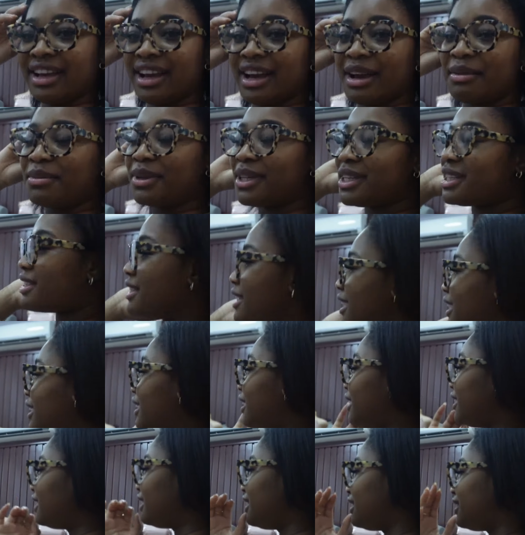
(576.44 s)
I'm excited to
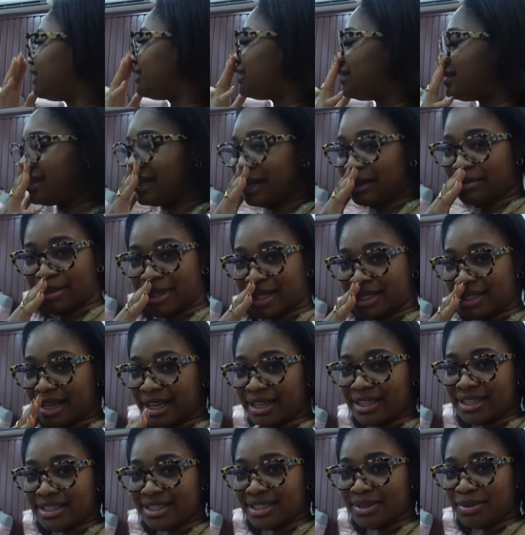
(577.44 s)

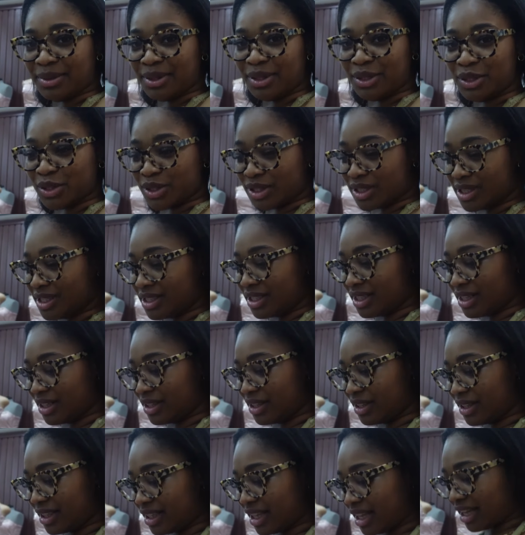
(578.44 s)
see what the dress is going to
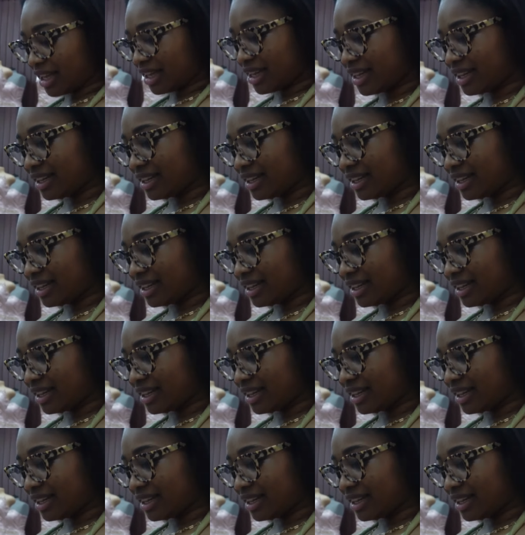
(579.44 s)
look like.